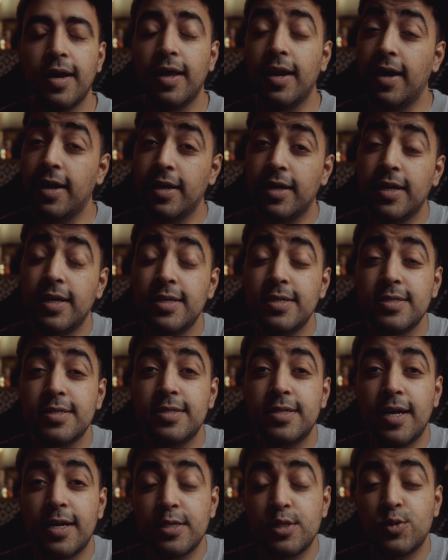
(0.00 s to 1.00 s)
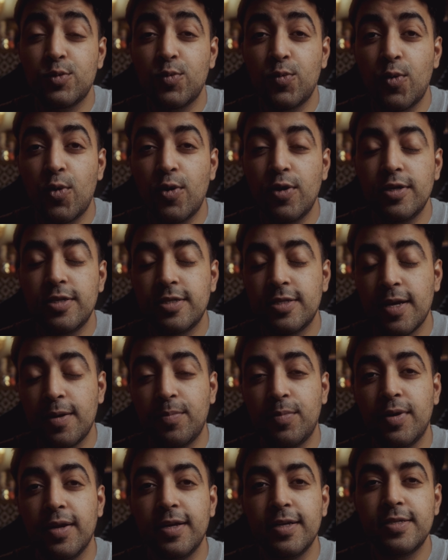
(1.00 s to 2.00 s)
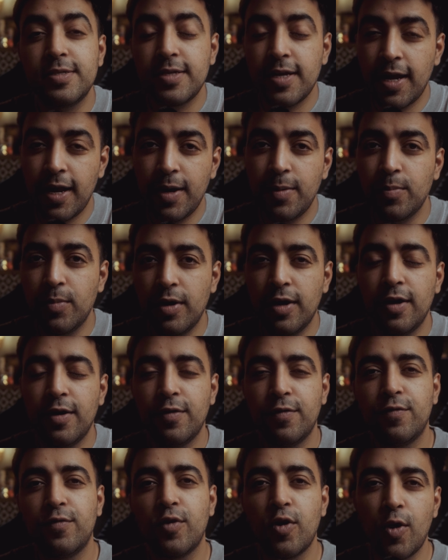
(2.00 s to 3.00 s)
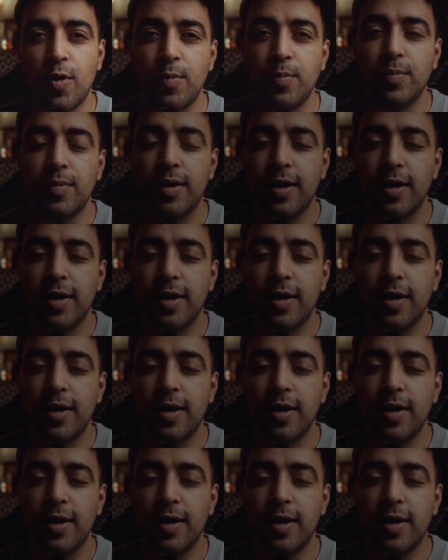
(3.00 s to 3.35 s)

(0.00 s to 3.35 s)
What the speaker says: And I guess that's what separates him from